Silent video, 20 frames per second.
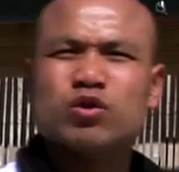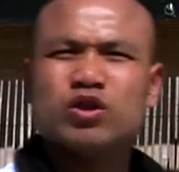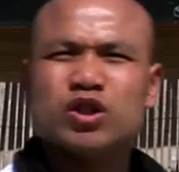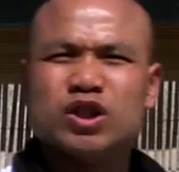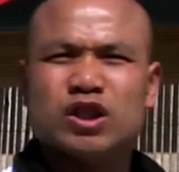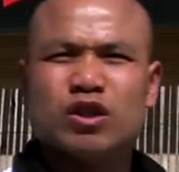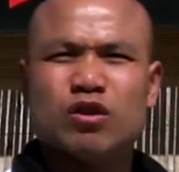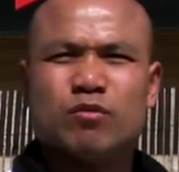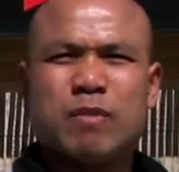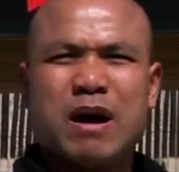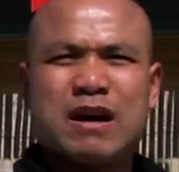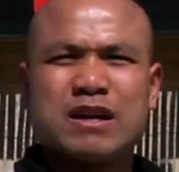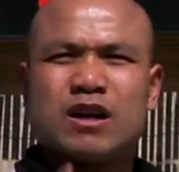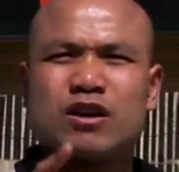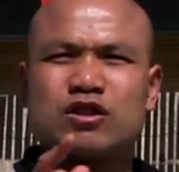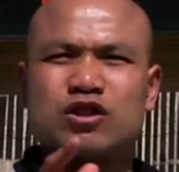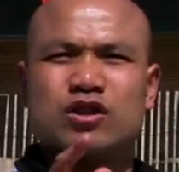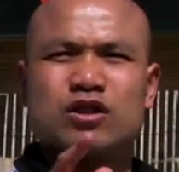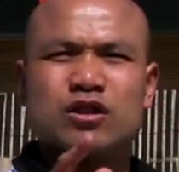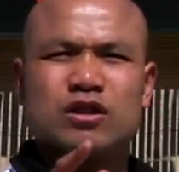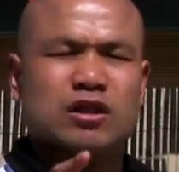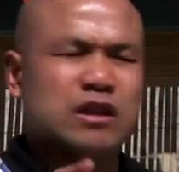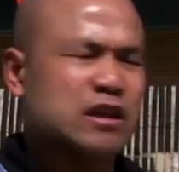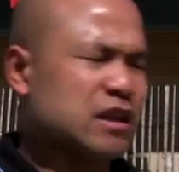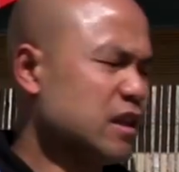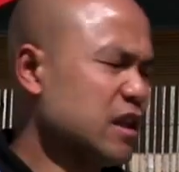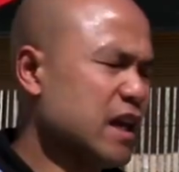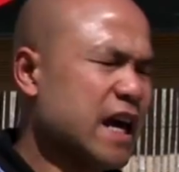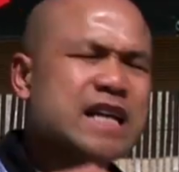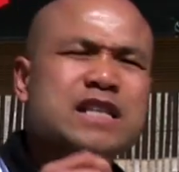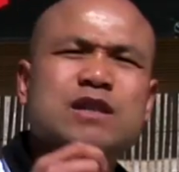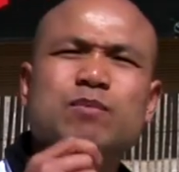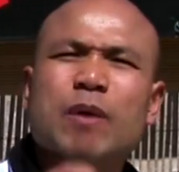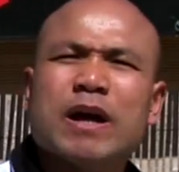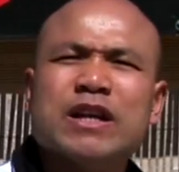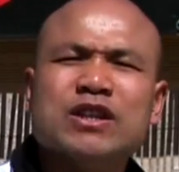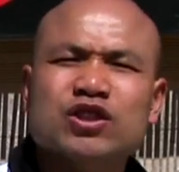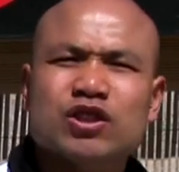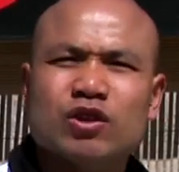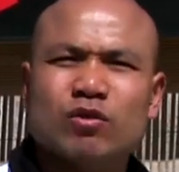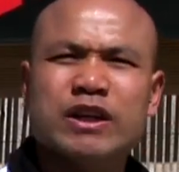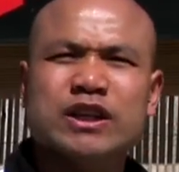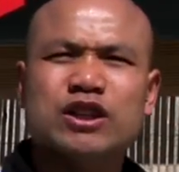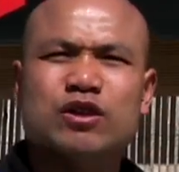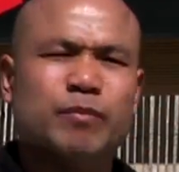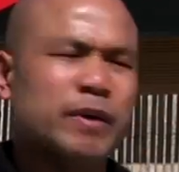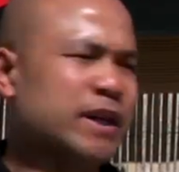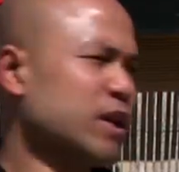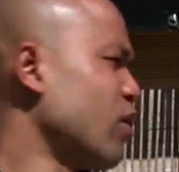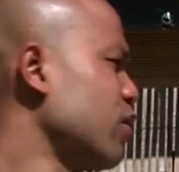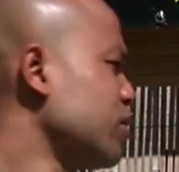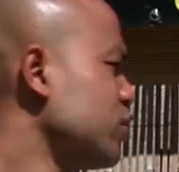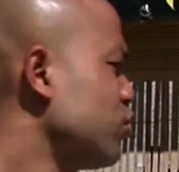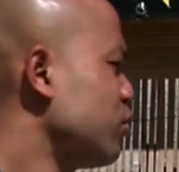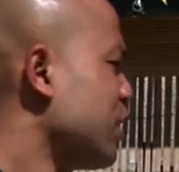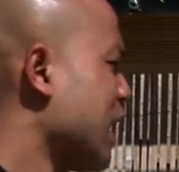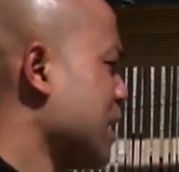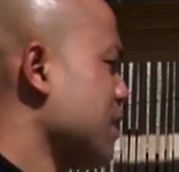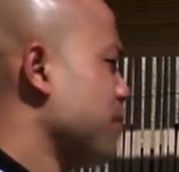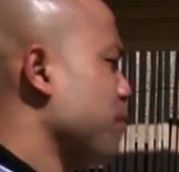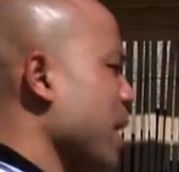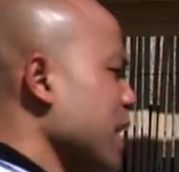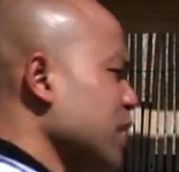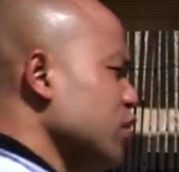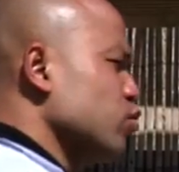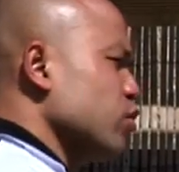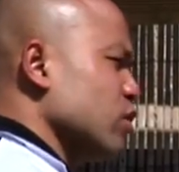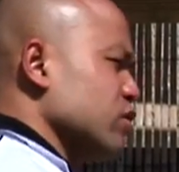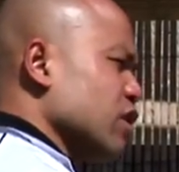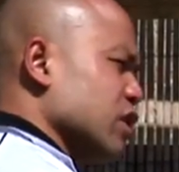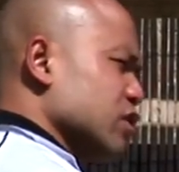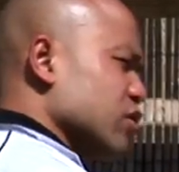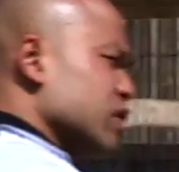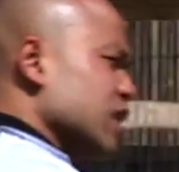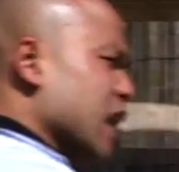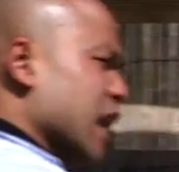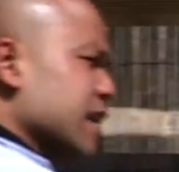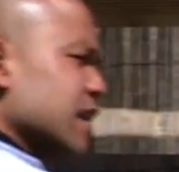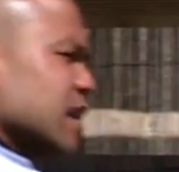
to you about explain to you a little bit onto like the punch throw that you've done,